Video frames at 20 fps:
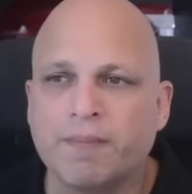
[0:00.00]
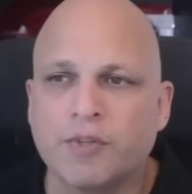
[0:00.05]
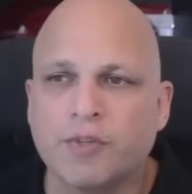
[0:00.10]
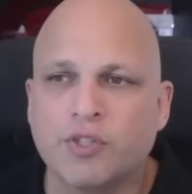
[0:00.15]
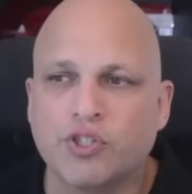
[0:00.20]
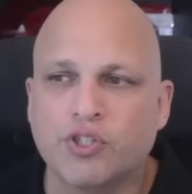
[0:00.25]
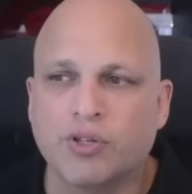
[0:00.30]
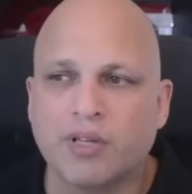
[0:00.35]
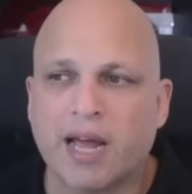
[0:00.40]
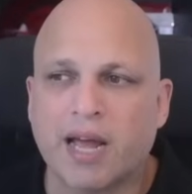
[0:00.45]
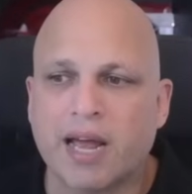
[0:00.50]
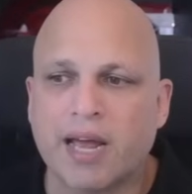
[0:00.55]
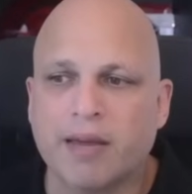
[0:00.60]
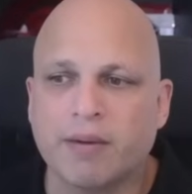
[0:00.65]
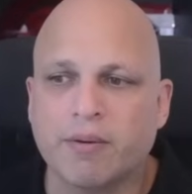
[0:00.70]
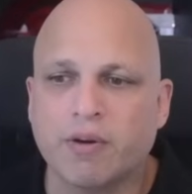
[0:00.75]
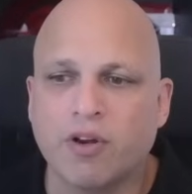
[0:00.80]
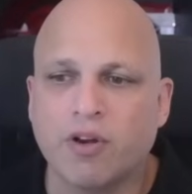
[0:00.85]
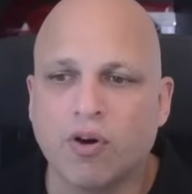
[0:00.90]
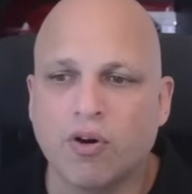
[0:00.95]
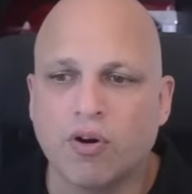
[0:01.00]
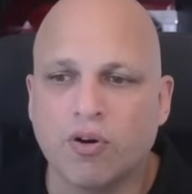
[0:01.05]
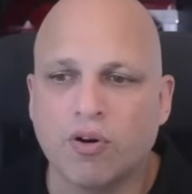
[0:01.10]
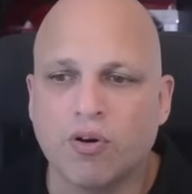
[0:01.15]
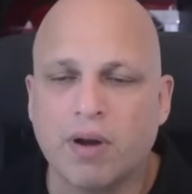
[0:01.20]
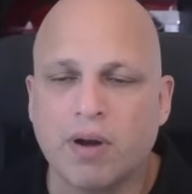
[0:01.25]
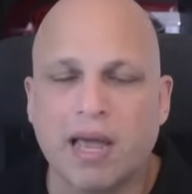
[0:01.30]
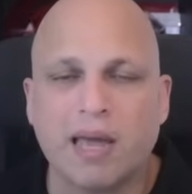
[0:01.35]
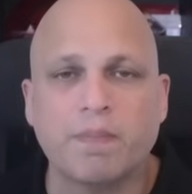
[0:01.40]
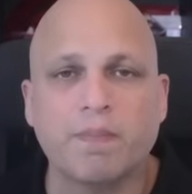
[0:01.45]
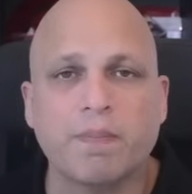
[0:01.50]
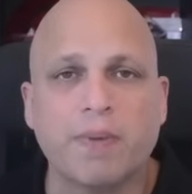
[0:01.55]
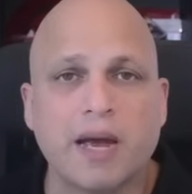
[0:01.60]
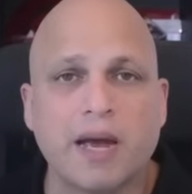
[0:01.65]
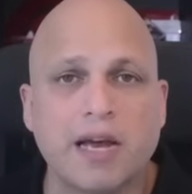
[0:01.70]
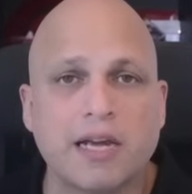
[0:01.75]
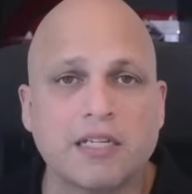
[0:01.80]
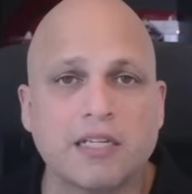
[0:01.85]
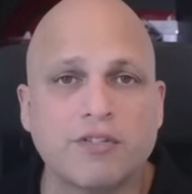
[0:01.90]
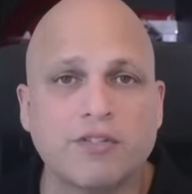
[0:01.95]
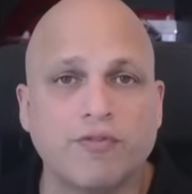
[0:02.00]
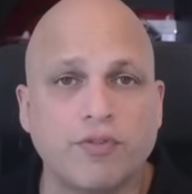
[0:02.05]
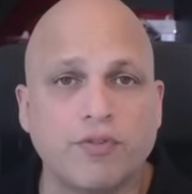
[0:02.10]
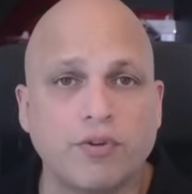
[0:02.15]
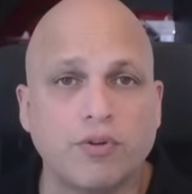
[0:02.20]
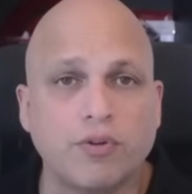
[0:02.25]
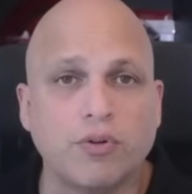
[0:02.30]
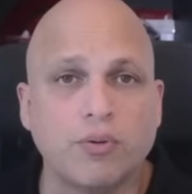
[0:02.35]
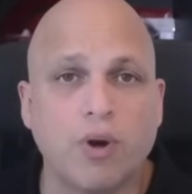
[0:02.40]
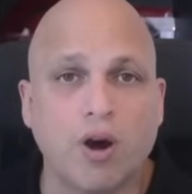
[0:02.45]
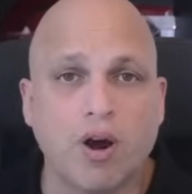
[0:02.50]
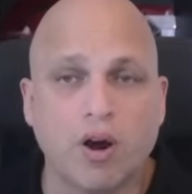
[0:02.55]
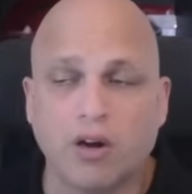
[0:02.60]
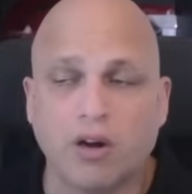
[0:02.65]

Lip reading: Should I go and pass through all